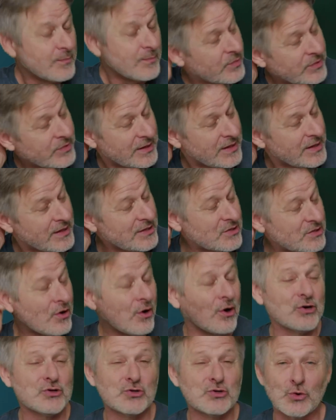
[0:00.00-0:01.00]
These
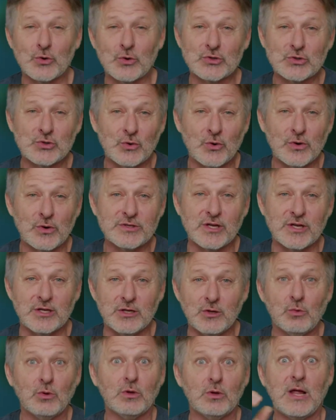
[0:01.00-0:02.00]
are short stories that
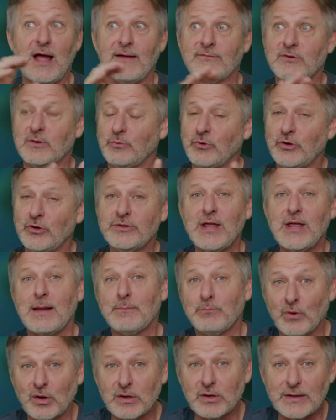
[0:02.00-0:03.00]
you will have to put
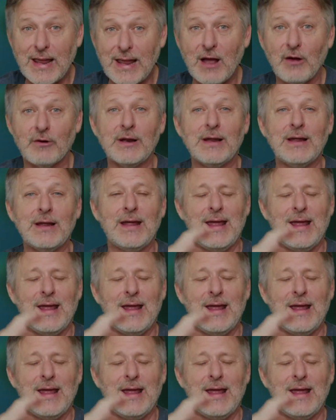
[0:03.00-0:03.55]
that book down